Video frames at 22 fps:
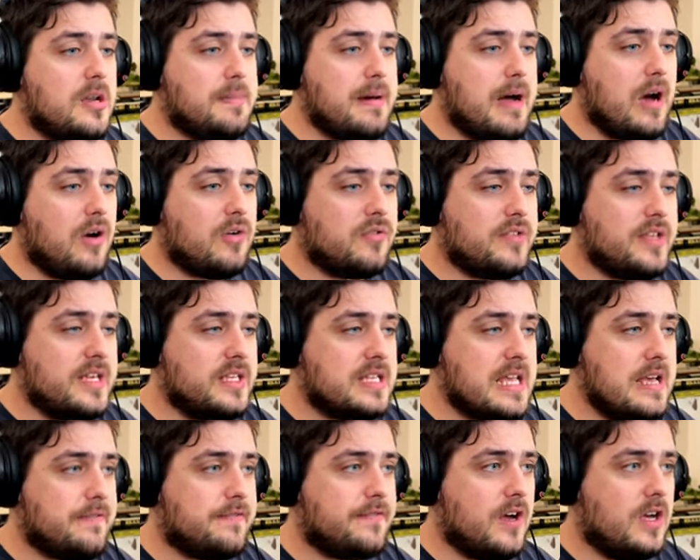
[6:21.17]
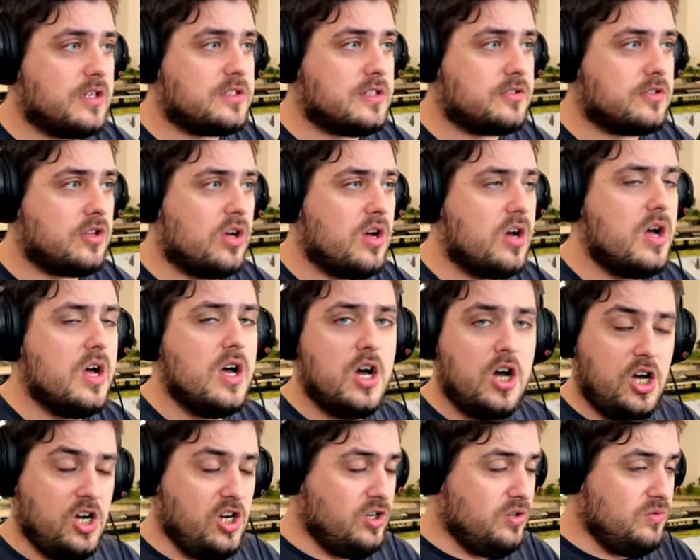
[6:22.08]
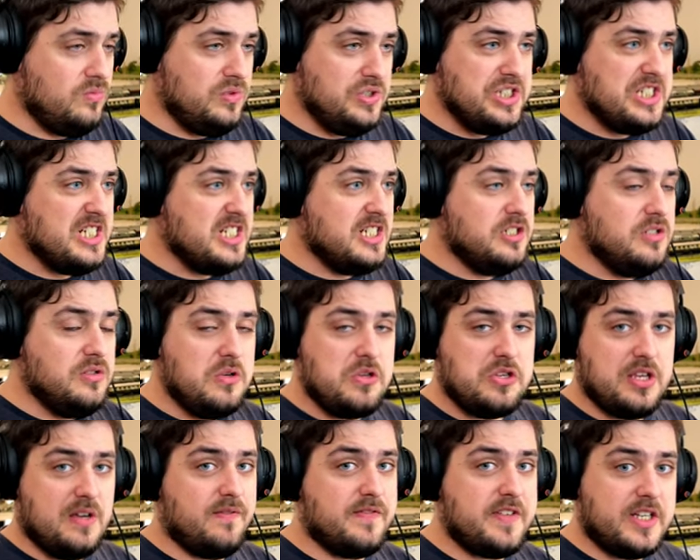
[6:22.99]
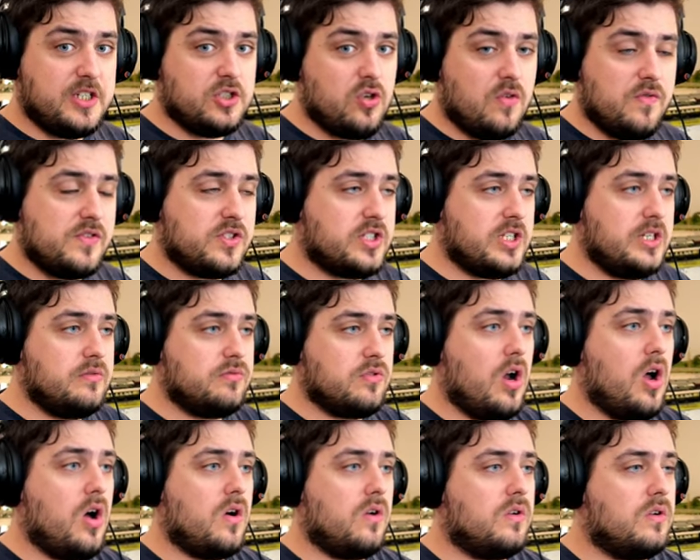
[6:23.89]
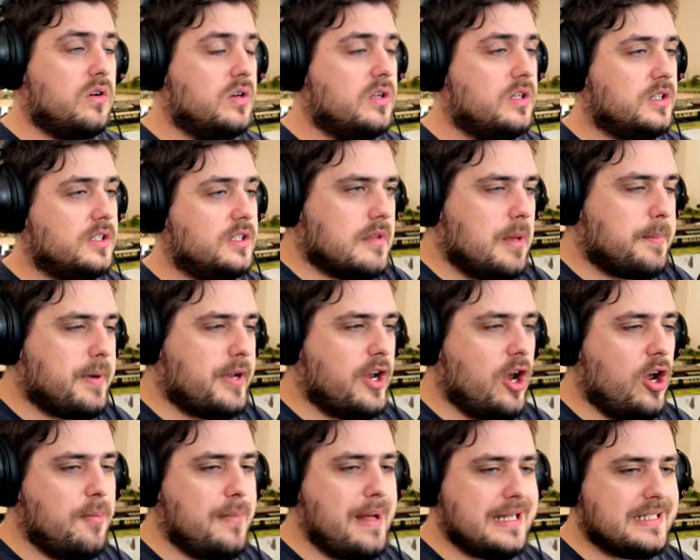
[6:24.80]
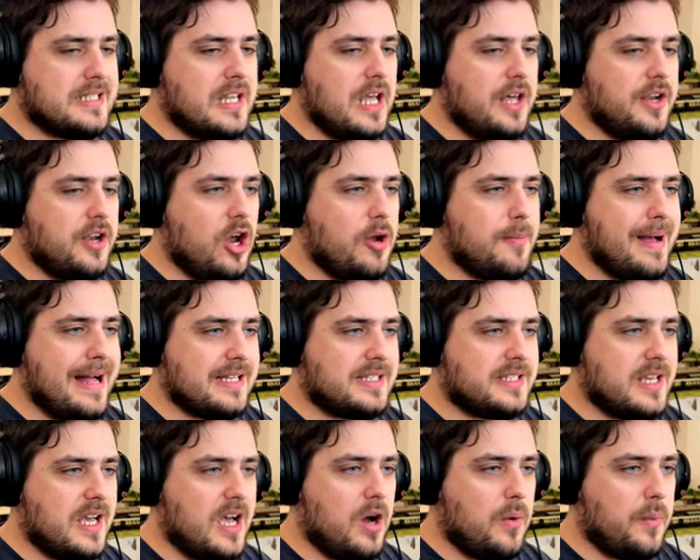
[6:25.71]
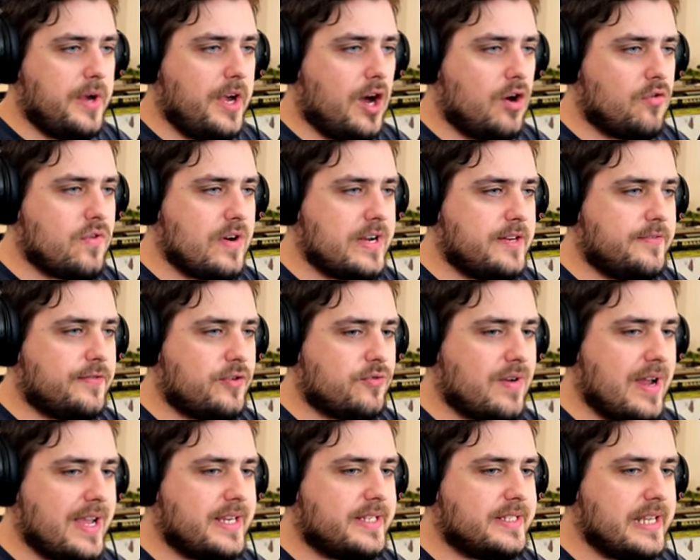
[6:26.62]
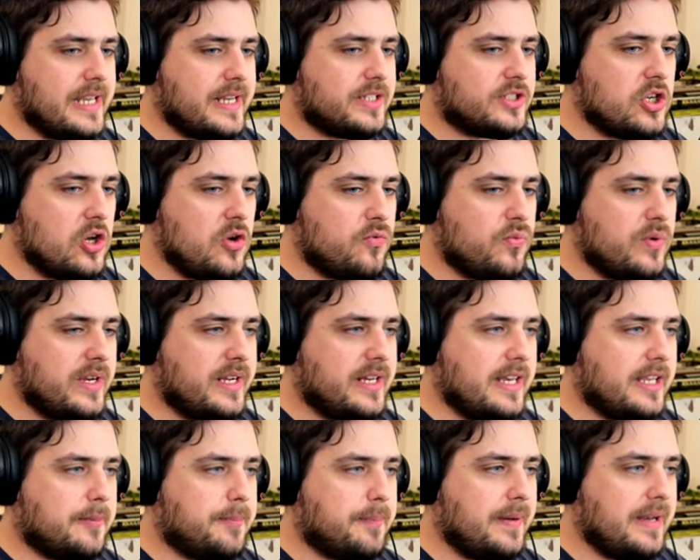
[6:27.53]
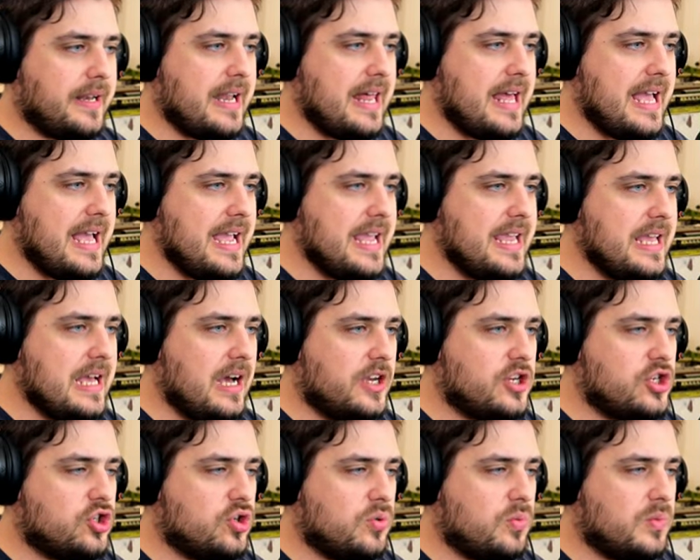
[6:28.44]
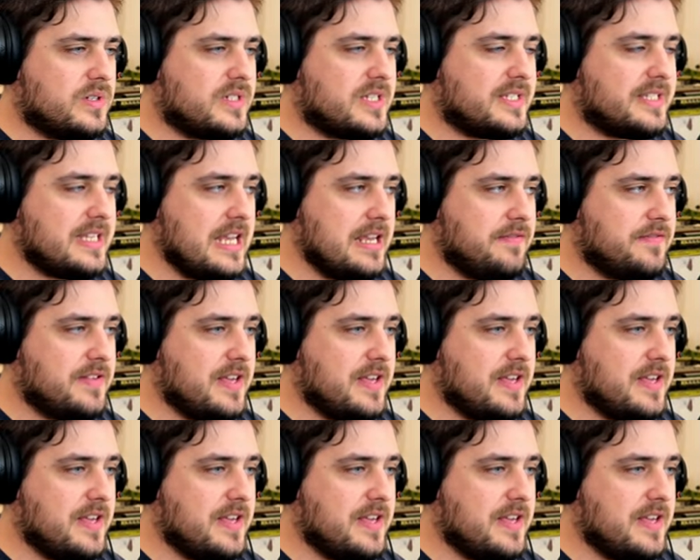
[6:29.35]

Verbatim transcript: about this at first. I thought, oh no, something's obviously wrong. But no matter, no matter. We are ready for racing. So if we click play, are you sure we want to save